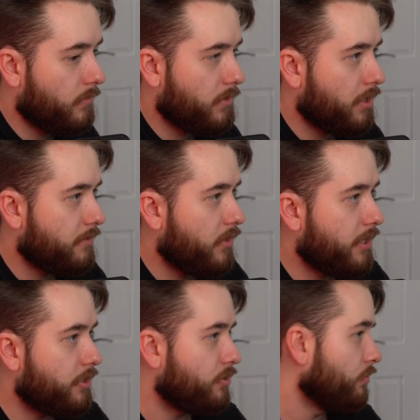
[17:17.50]
Sides are
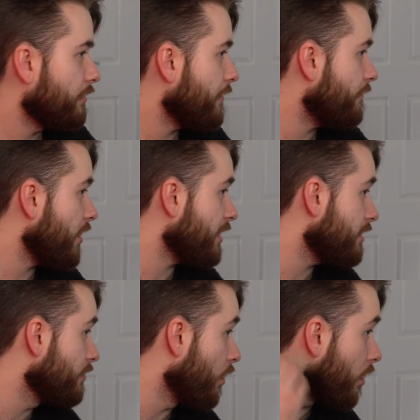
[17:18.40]
fucking short. They're
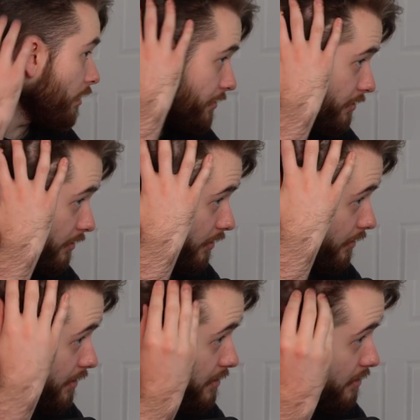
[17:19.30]
fucking not.
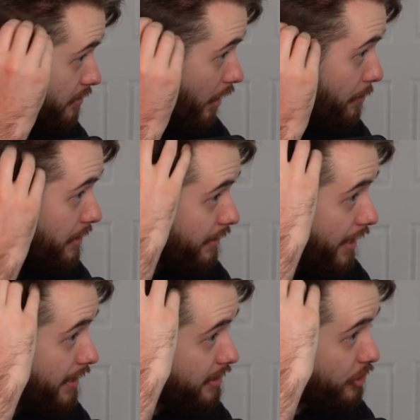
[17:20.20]
This is, I mean,
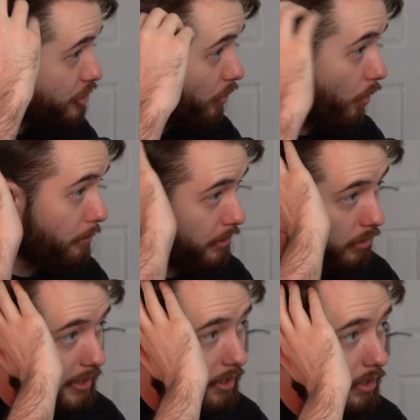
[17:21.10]
it is short, but
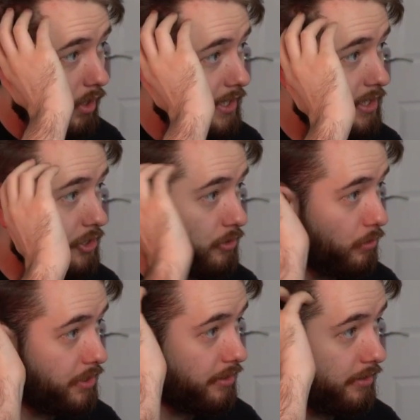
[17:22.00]
like, I like it
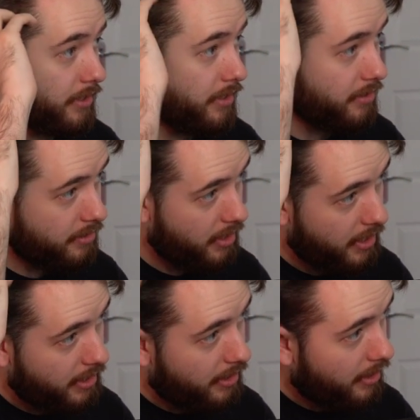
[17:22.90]
shorter than this.
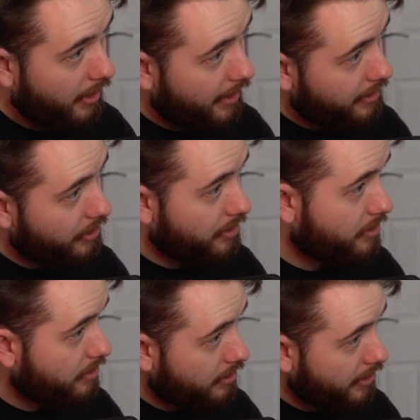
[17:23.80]
And it
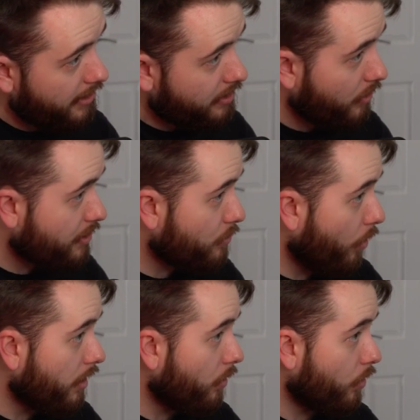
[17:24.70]
just, it's it's
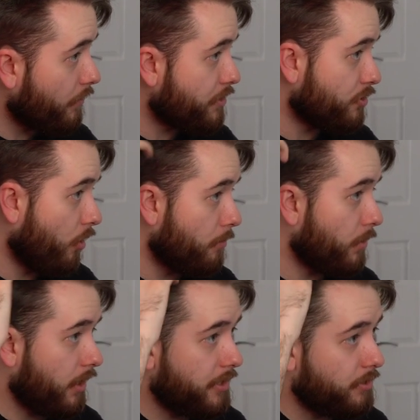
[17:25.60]
quite long on the top.
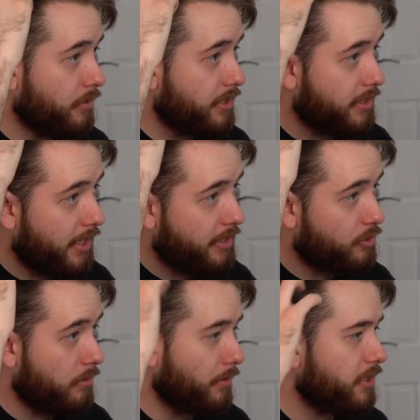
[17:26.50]
Like, I do need to get it
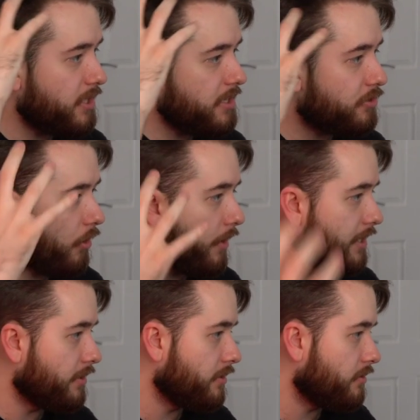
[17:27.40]
trimmed. I just need it
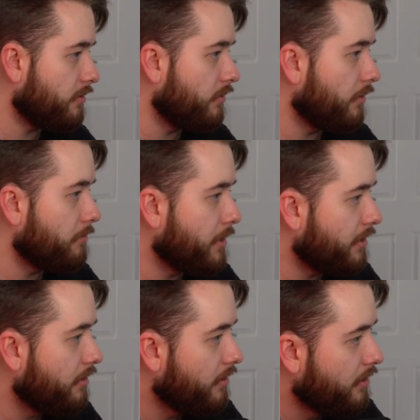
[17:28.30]
tidied. You know what I
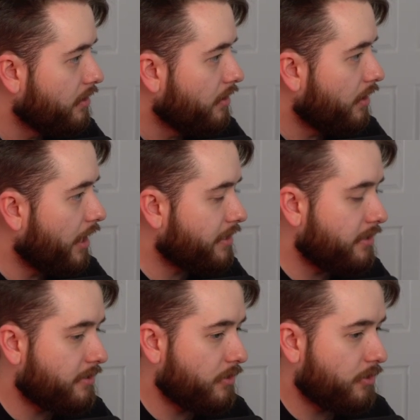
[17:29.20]
mean? I just
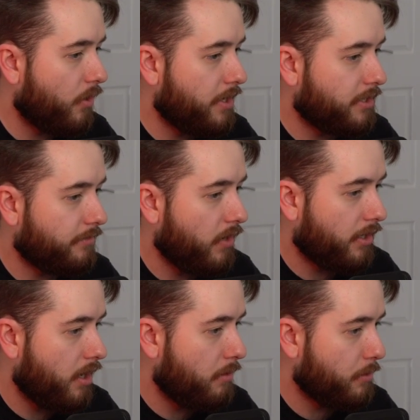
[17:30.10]
need it to tidy the
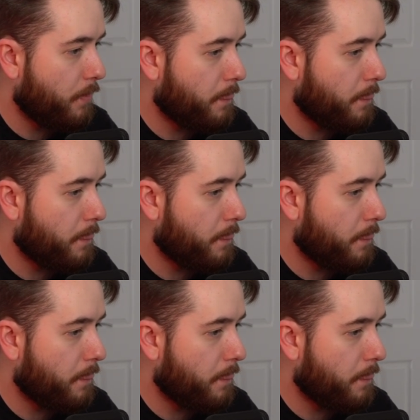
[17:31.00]
fuck up.